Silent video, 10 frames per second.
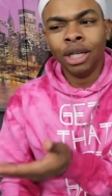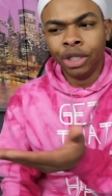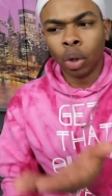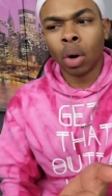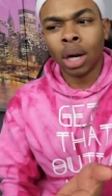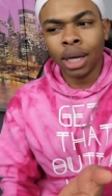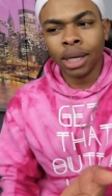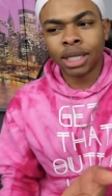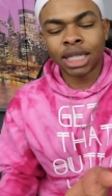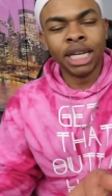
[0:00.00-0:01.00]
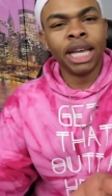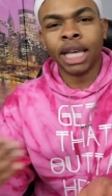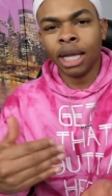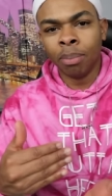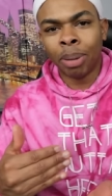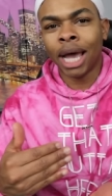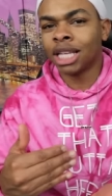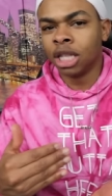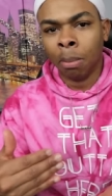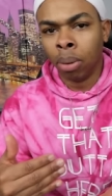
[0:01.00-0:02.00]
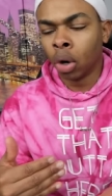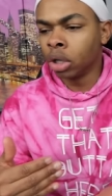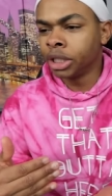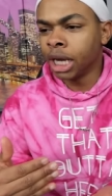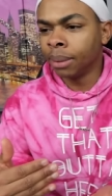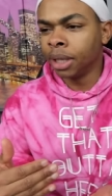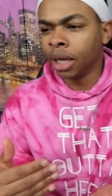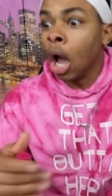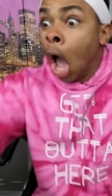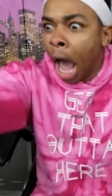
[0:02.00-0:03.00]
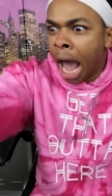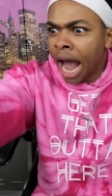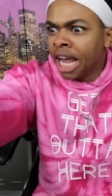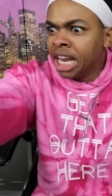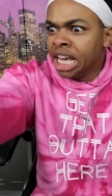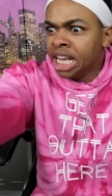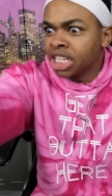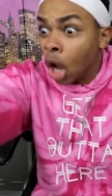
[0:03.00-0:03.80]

Dora sneaking past the border type thing. hey, it is.